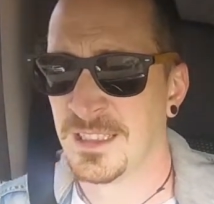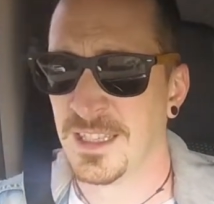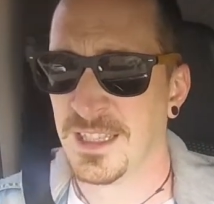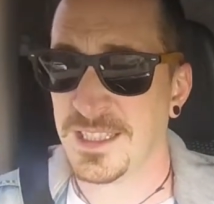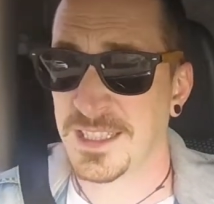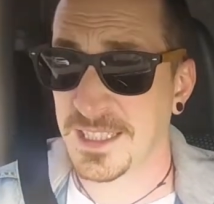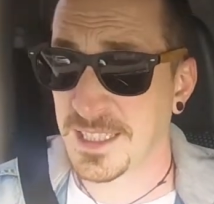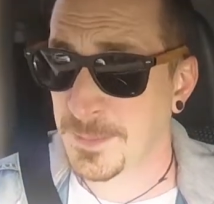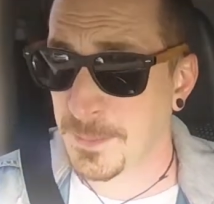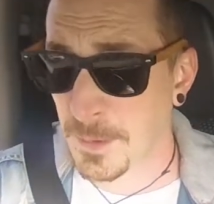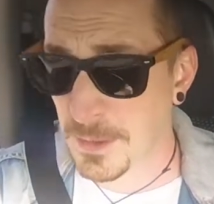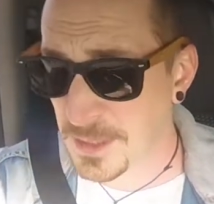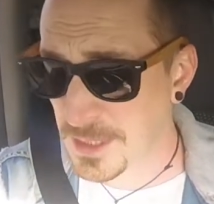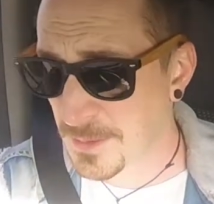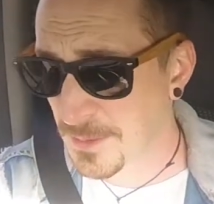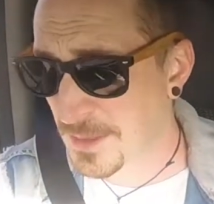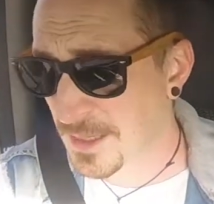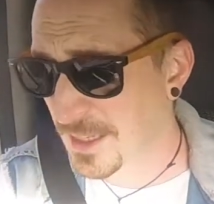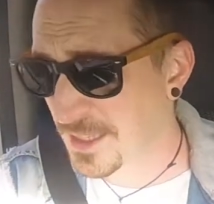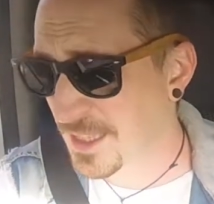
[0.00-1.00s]
Is it supposed
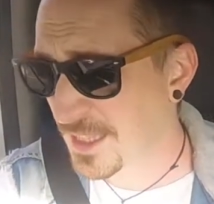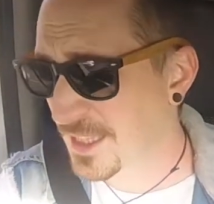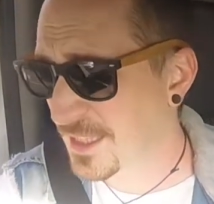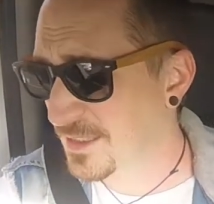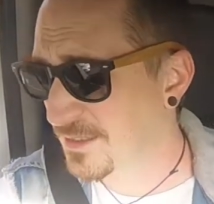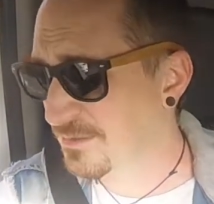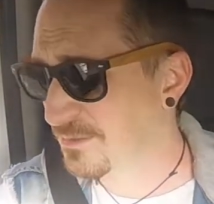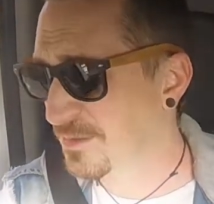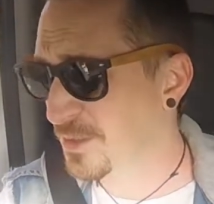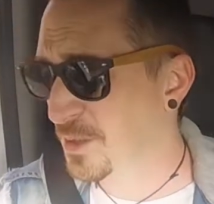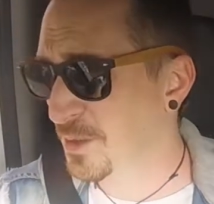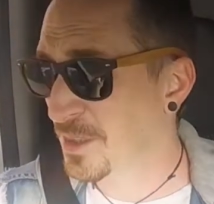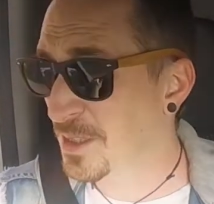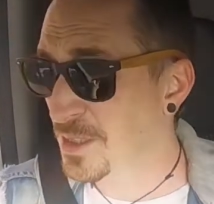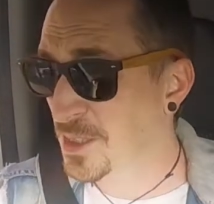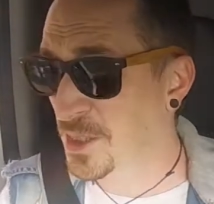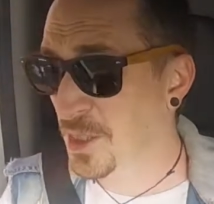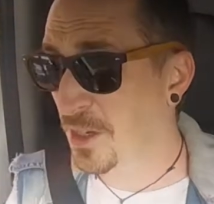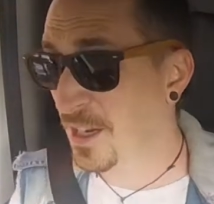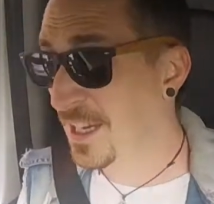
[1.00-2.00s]
to be like that?
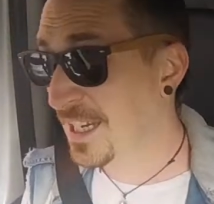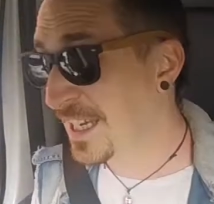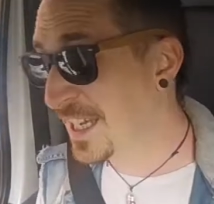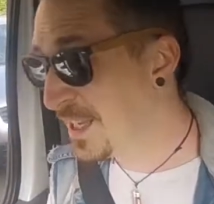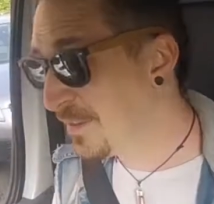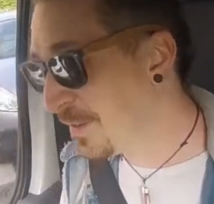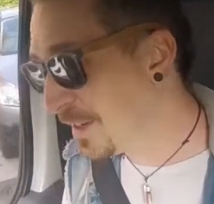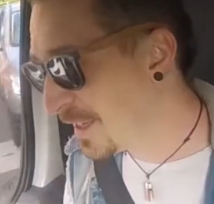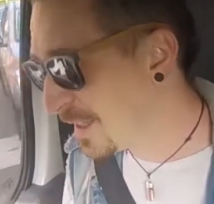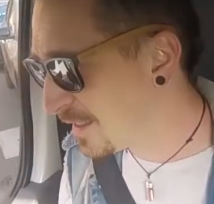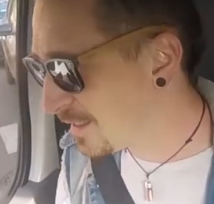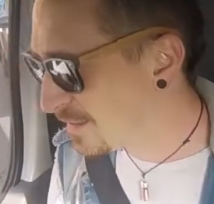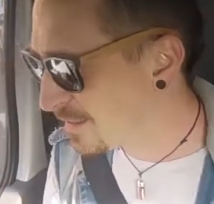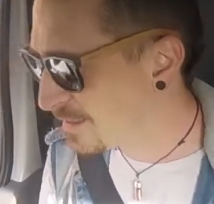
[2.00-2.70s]
Should I leave it?